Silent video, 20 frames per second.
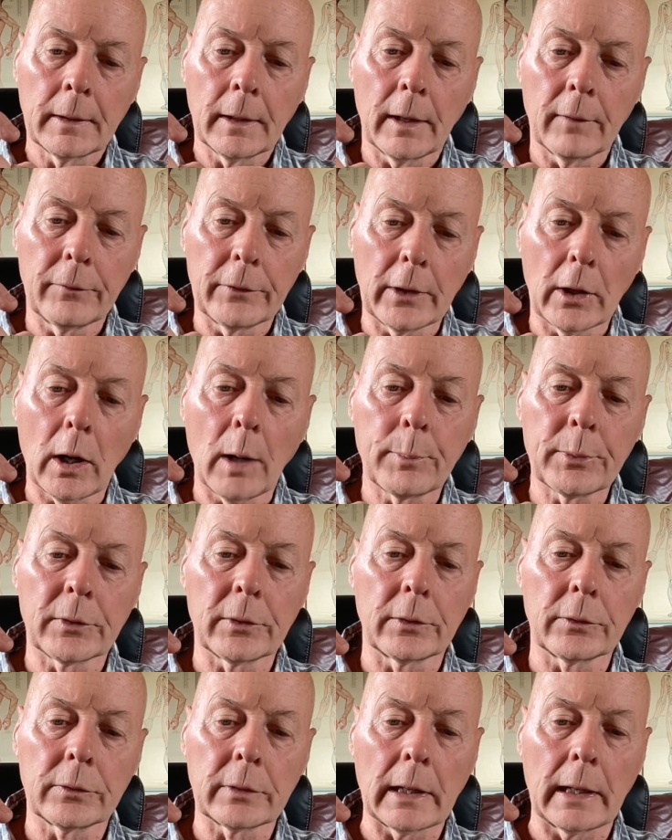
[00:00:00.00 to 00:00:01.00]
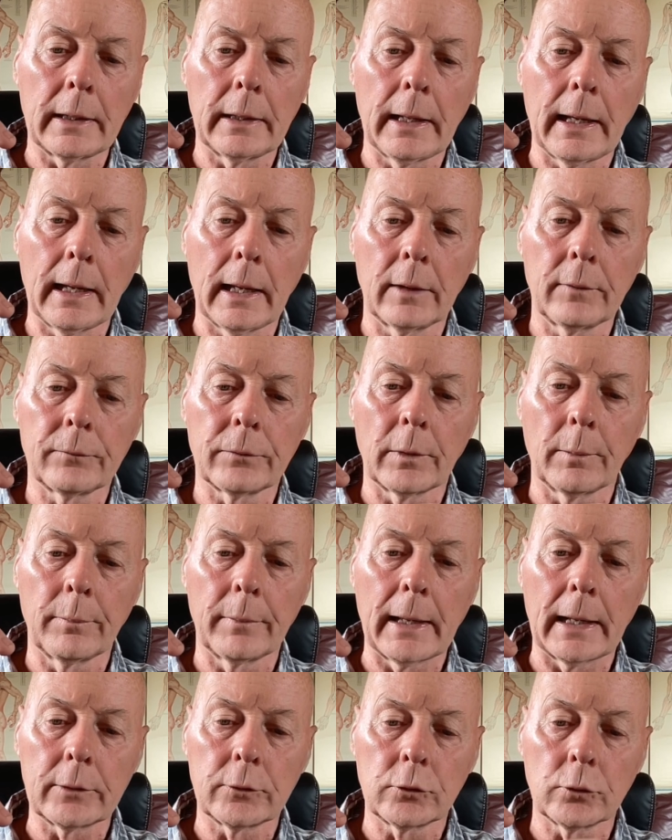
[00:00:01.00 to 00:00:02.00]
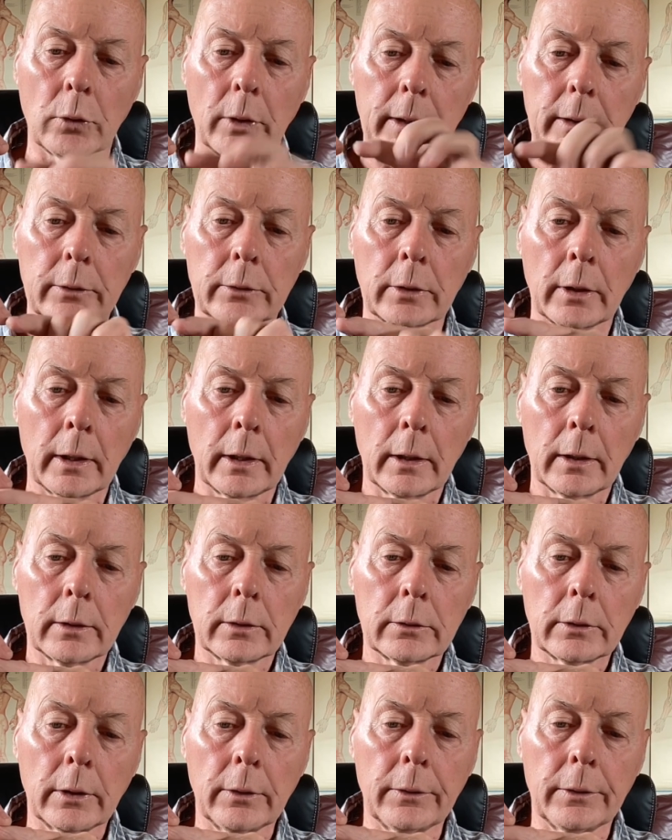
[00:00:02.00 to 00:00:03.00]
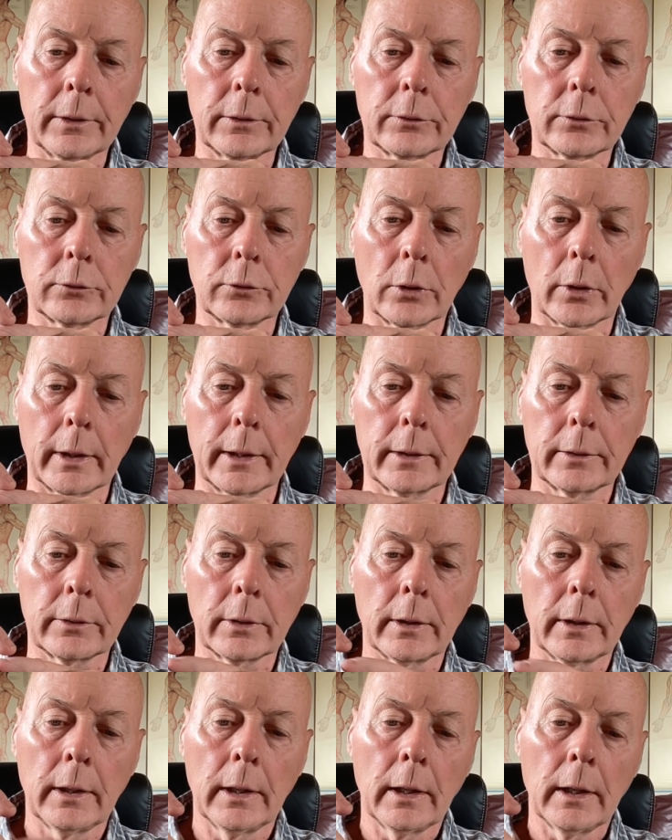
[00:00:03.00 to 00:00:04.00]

of the opposite side hand from that joint to this joint.